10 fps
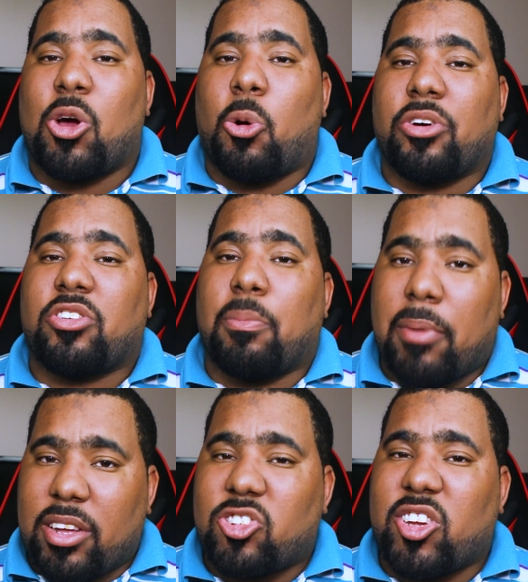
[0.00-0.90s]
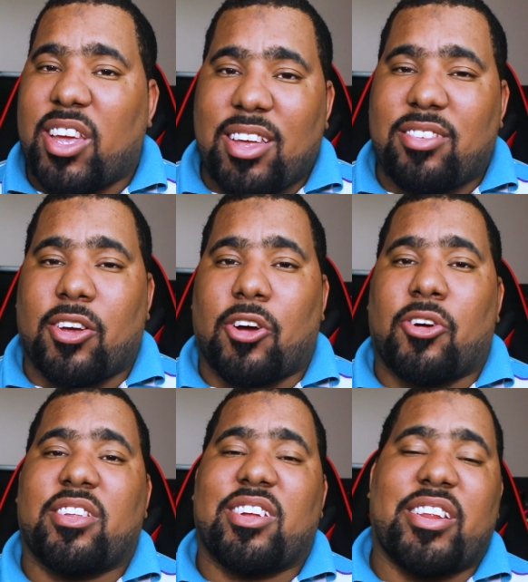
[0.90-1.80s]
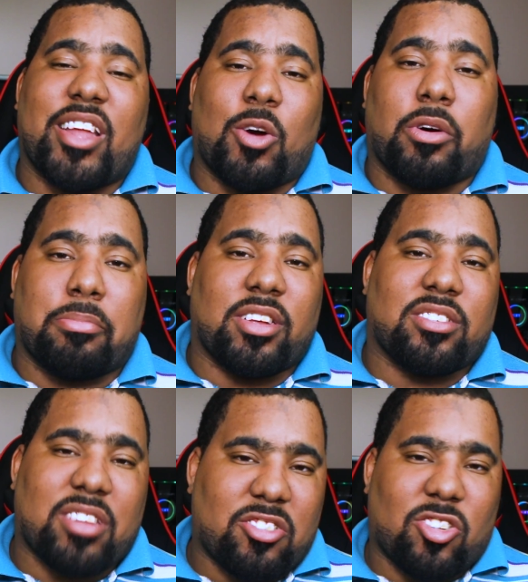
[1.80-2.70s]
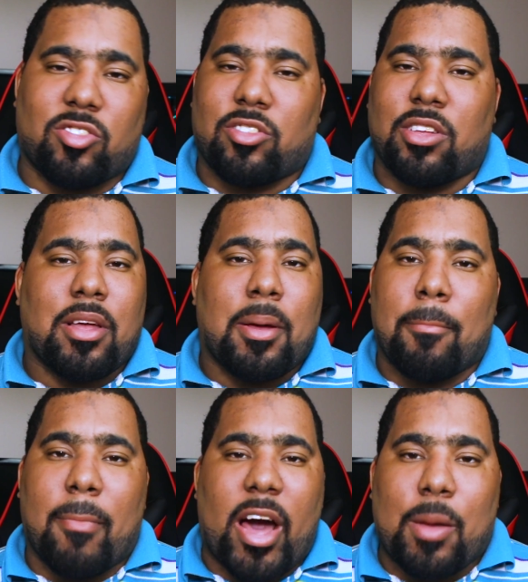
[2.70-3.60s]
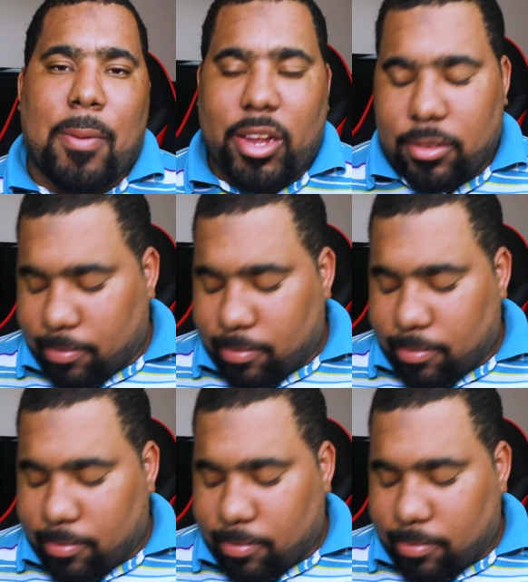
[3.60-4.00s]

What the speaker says: was much easier than Network Plus. That's just my opinion.